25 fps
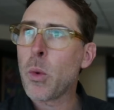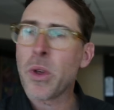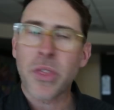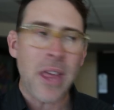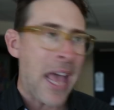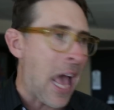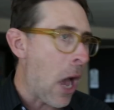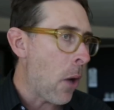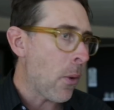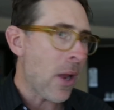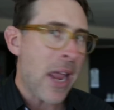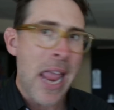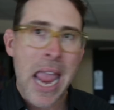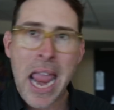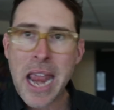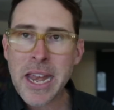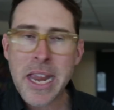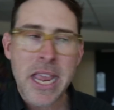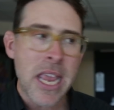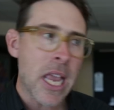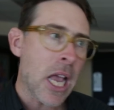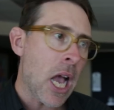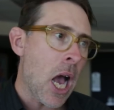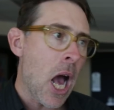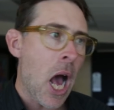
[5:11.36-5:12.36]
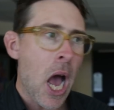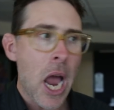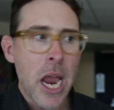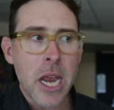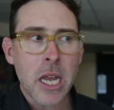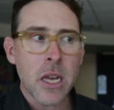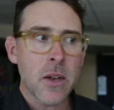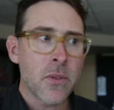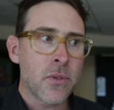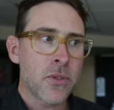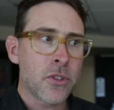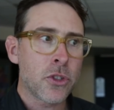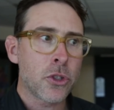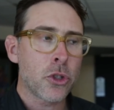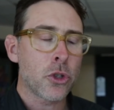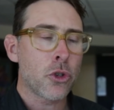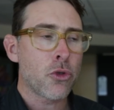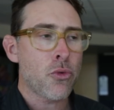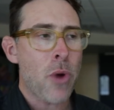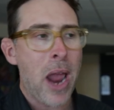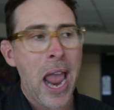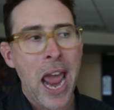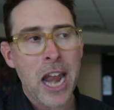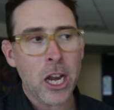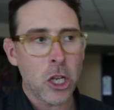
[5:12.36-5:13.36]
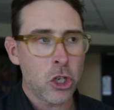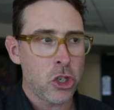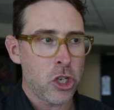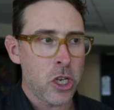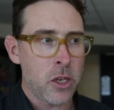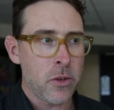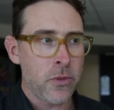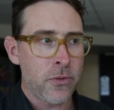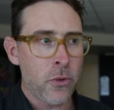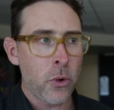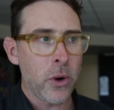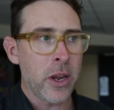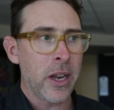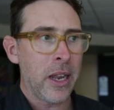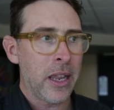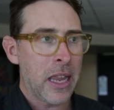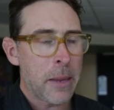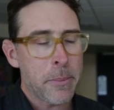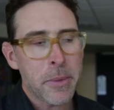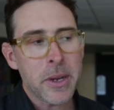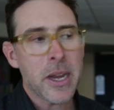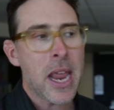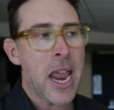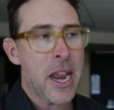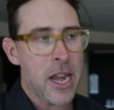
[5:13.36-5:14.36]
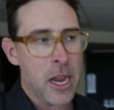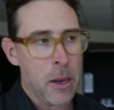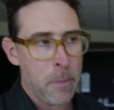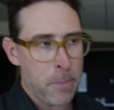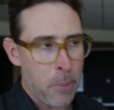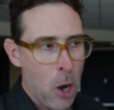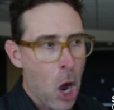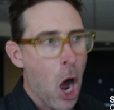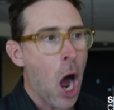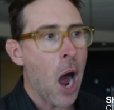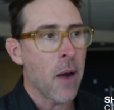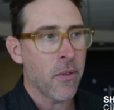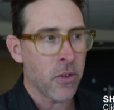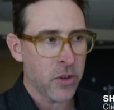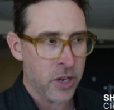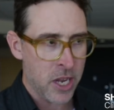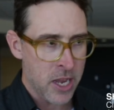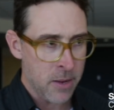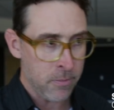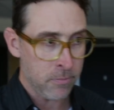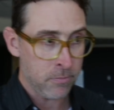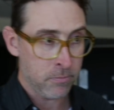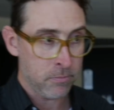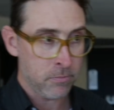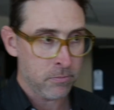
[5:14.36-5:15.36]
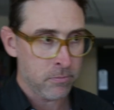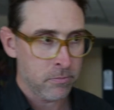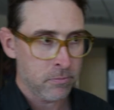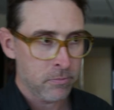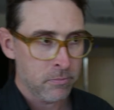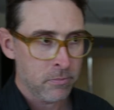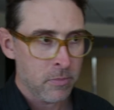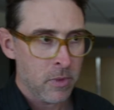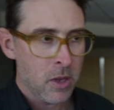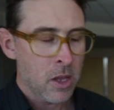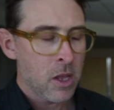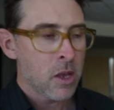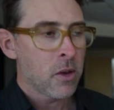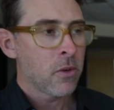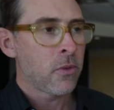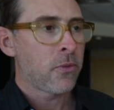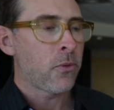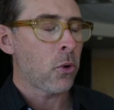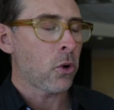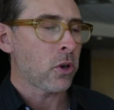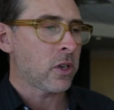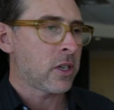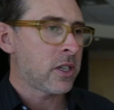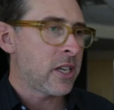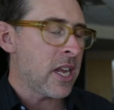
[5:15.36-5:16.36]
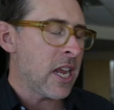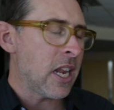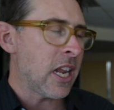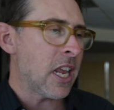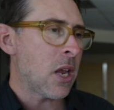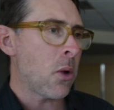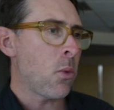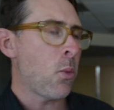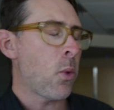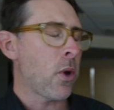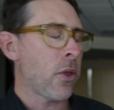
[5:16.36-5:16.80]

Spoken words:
Without any kind of strategy for eliminating poverty, for dealing